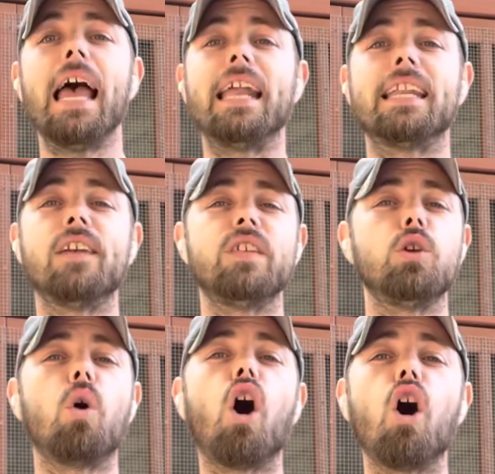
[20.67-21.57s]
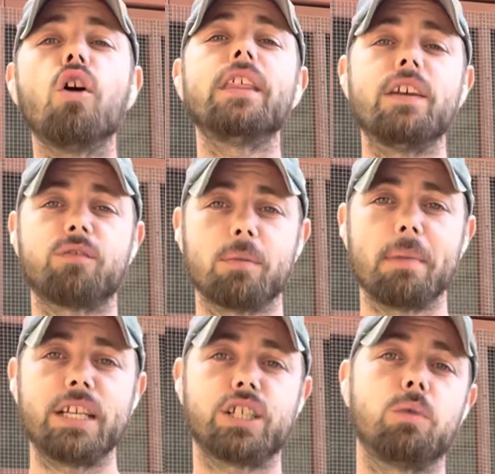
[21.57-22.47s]
and giving you all the
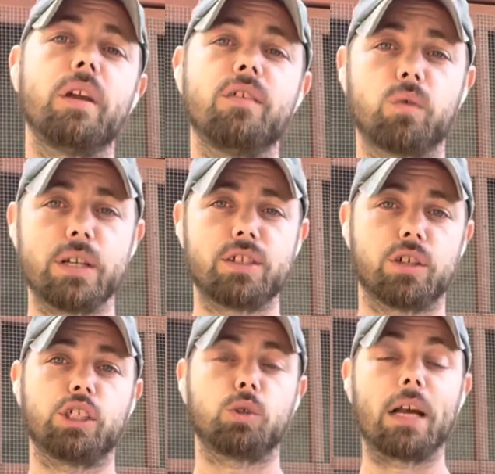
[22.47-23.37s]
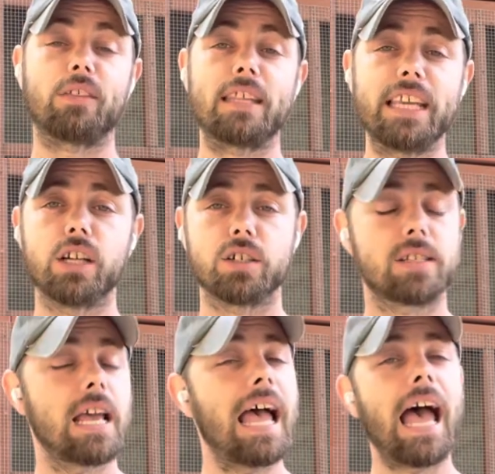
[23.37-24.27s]
information we have researched throughout the years.